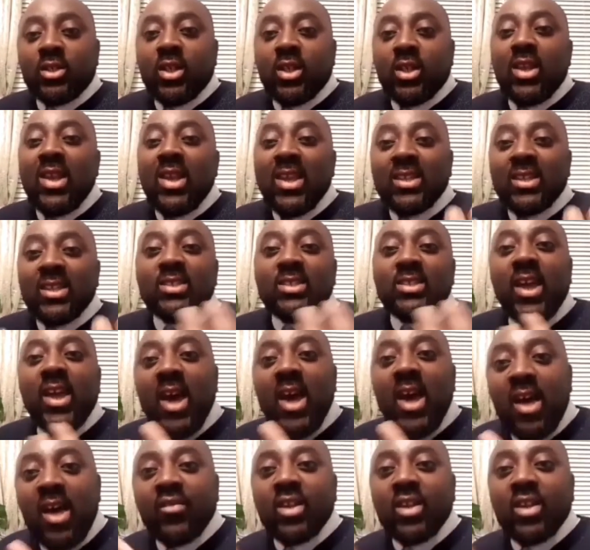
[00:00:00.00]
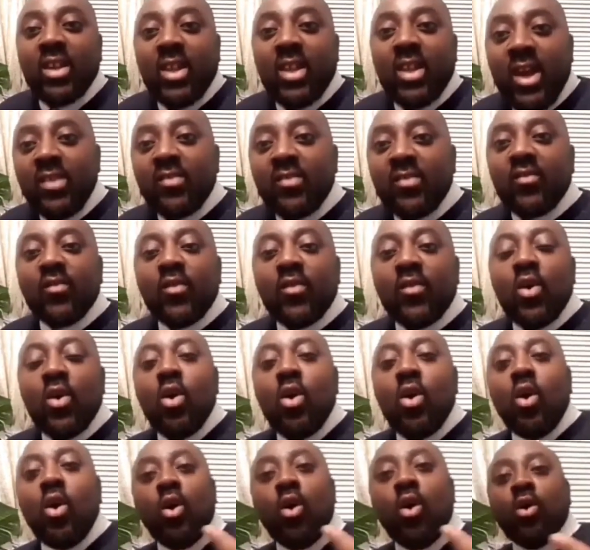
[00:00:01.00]
the links they have in life,
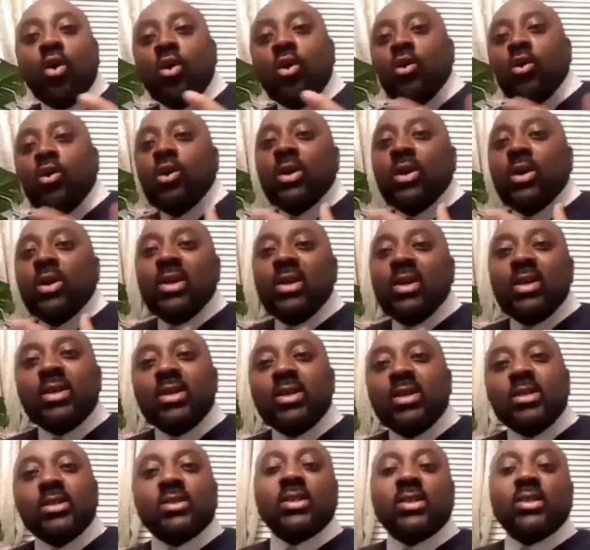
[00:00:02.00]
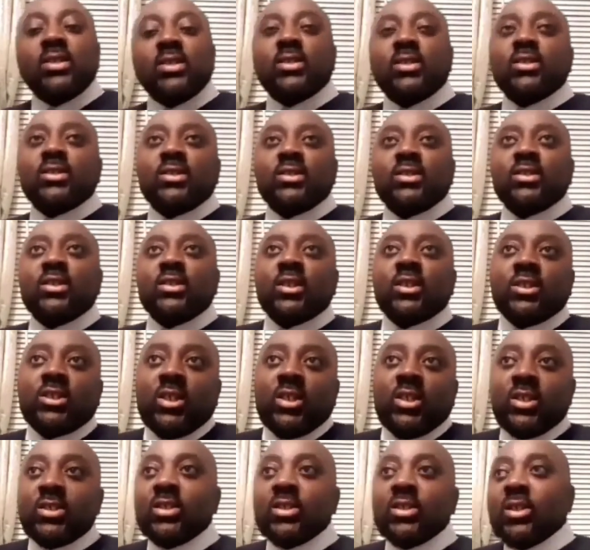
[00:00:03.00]
or is it such
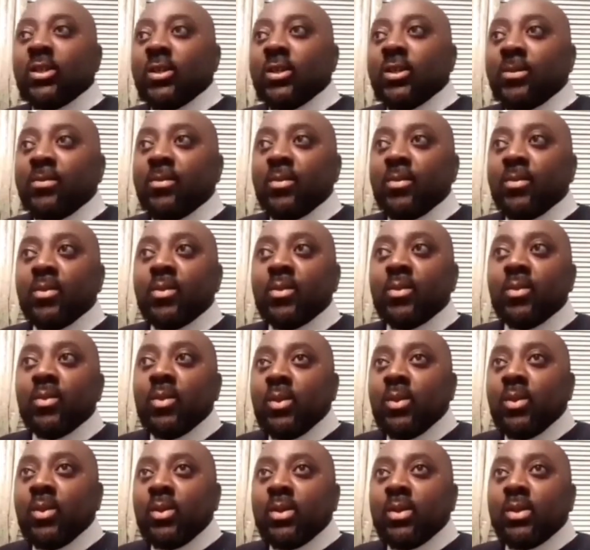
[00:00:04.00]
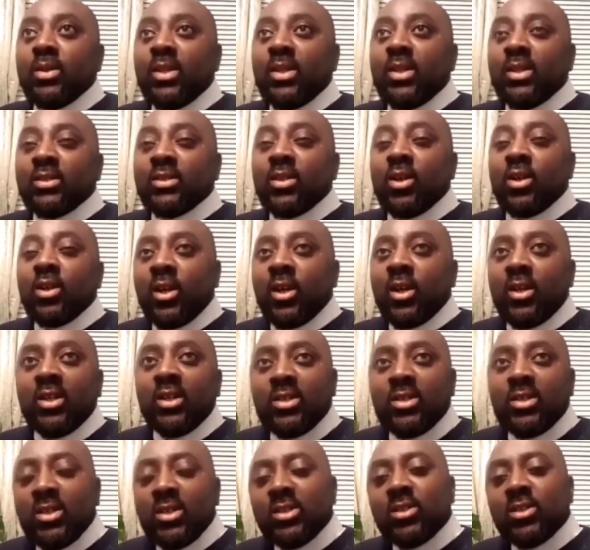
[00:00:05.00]
that
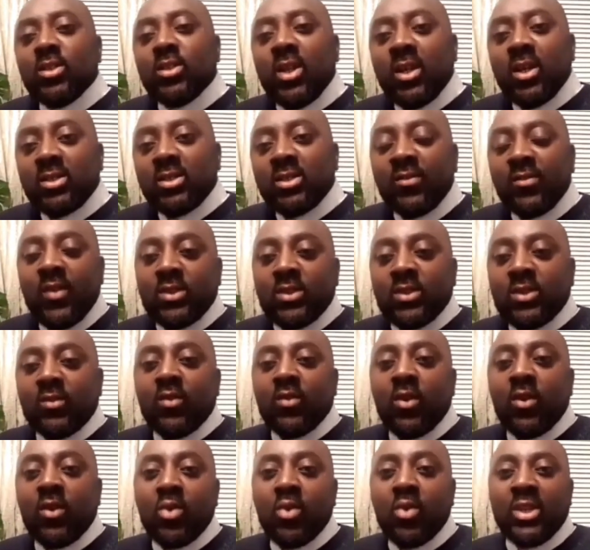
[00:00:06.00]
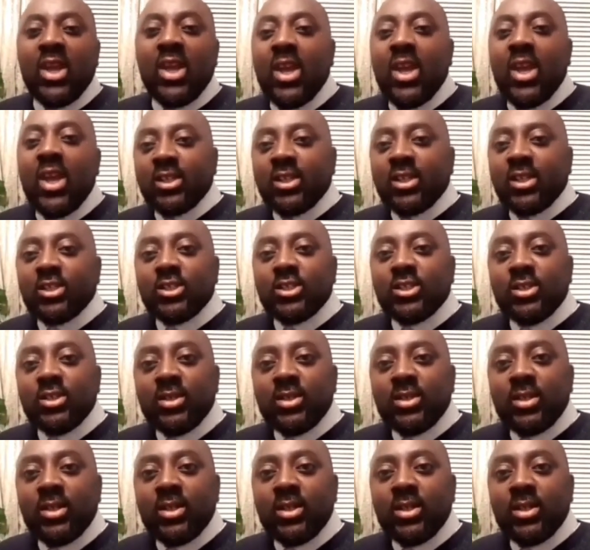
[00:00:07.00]
let's look at it first of all with age.